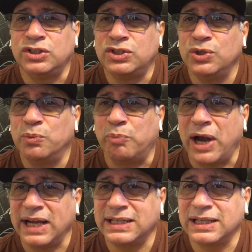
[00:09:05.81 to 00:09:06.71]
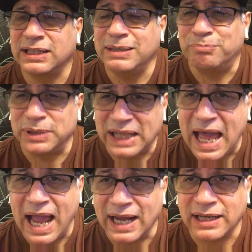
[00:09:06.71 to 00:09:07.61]
to practically
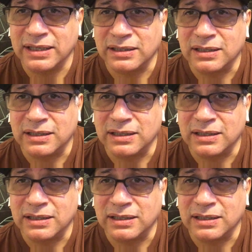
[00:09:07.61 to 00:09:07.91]
black,